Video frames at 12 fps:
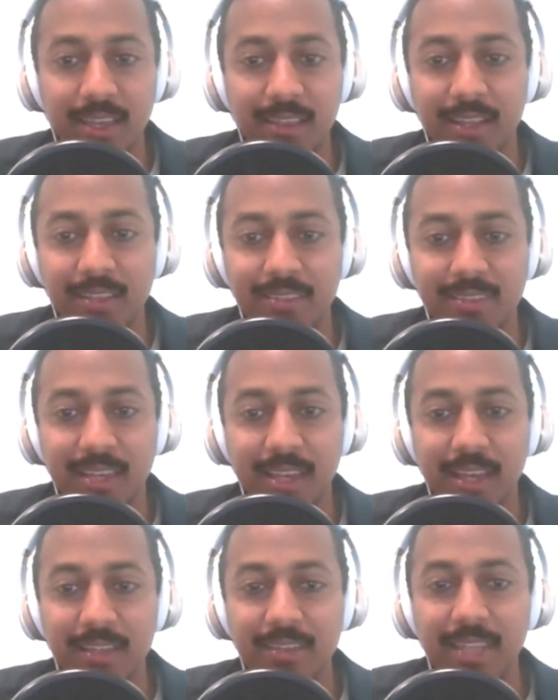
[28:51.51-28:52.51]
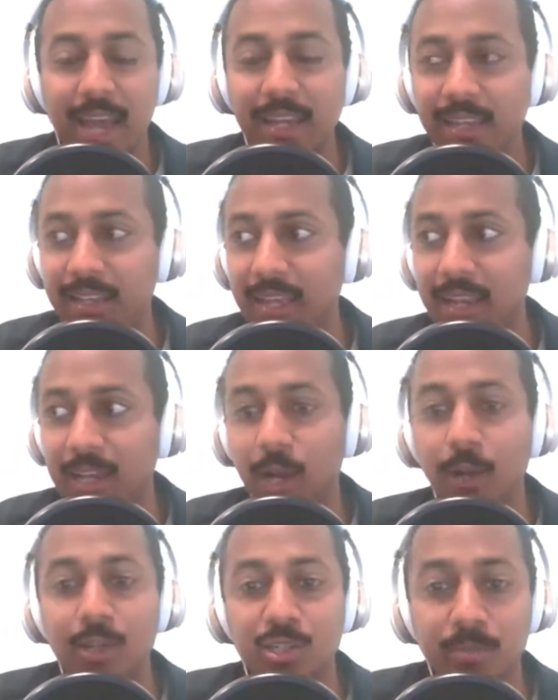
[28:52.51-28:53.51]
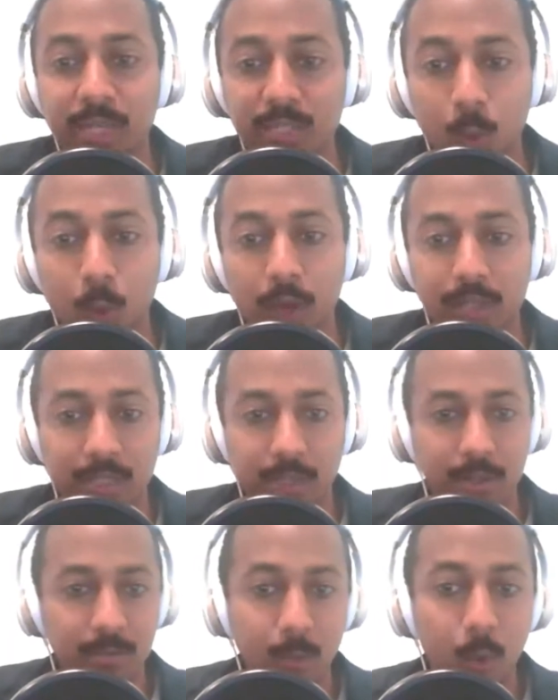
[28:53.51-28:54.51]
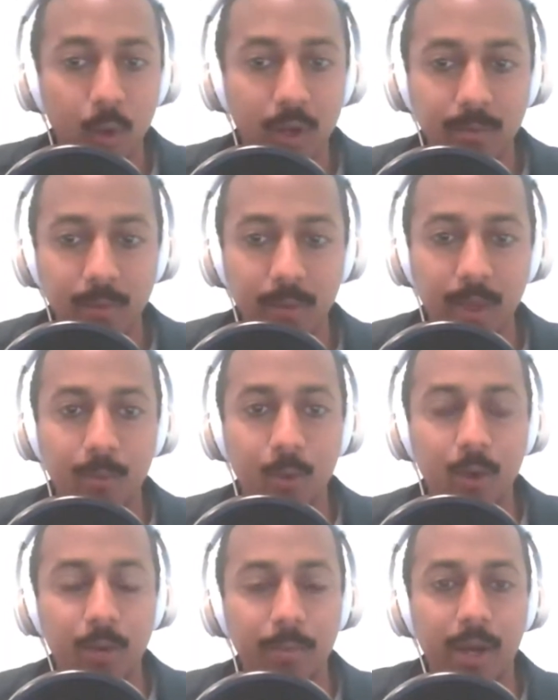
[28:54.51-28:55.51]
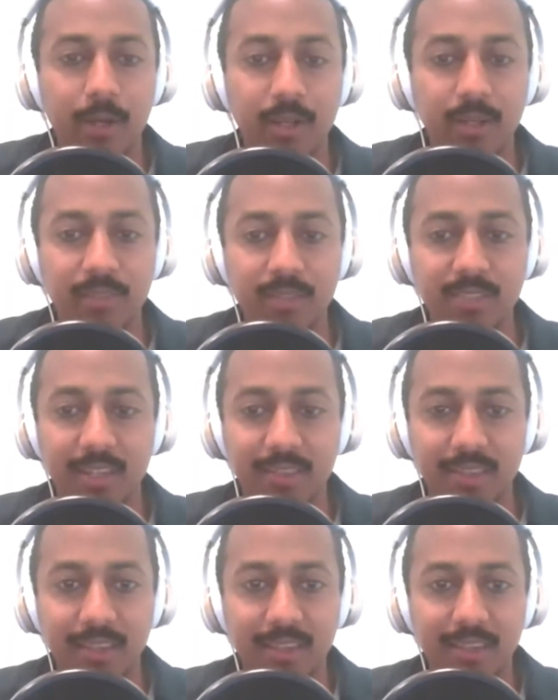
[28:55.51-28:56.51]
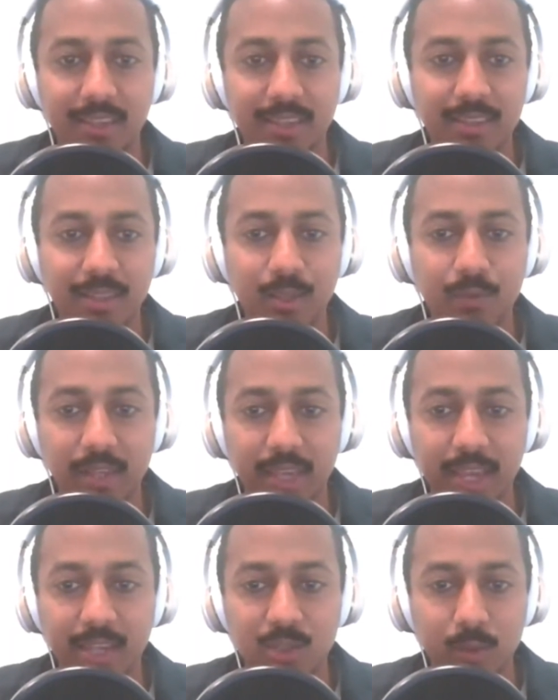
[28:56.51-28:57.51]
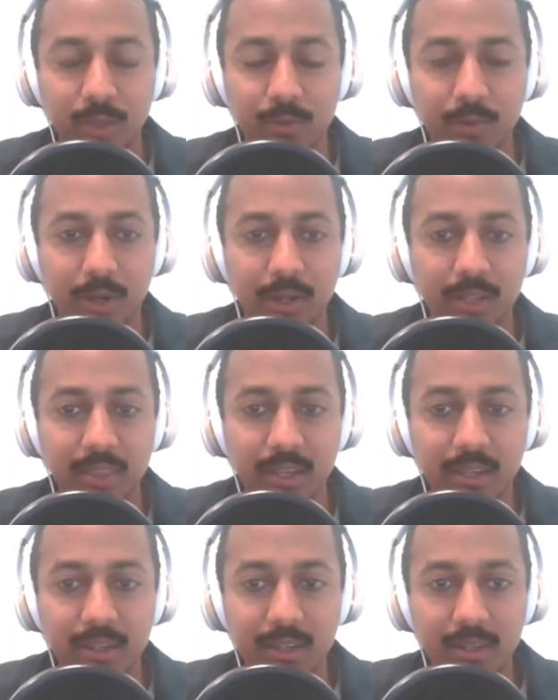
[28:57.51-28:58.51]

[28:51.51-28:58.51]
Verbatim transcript: And that's that encouraged me to want to learn more and, and more about it if there's anything that you've engaged with regarding that.